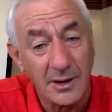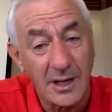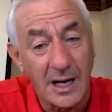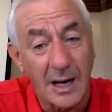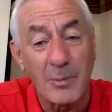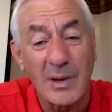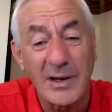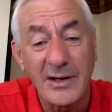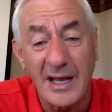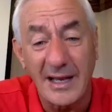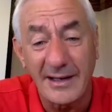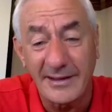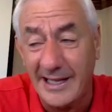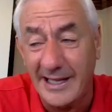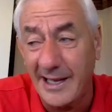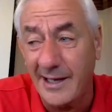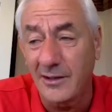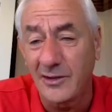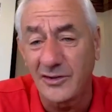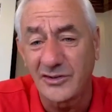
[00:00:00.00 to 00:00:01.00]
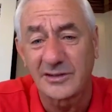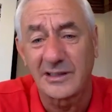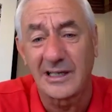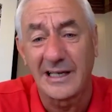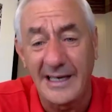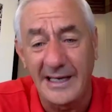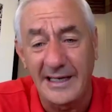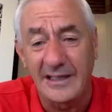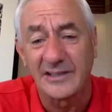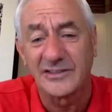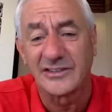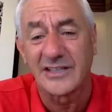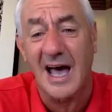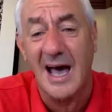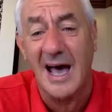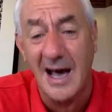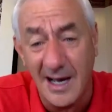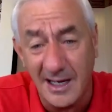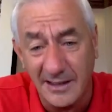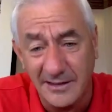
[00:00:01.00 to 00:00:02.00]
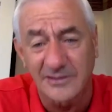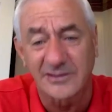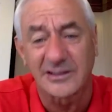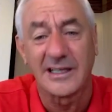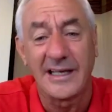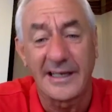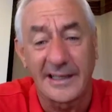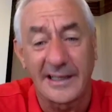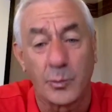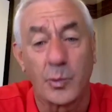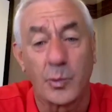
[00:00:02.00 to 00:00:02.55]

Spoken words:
And when the English league is the hardest league in the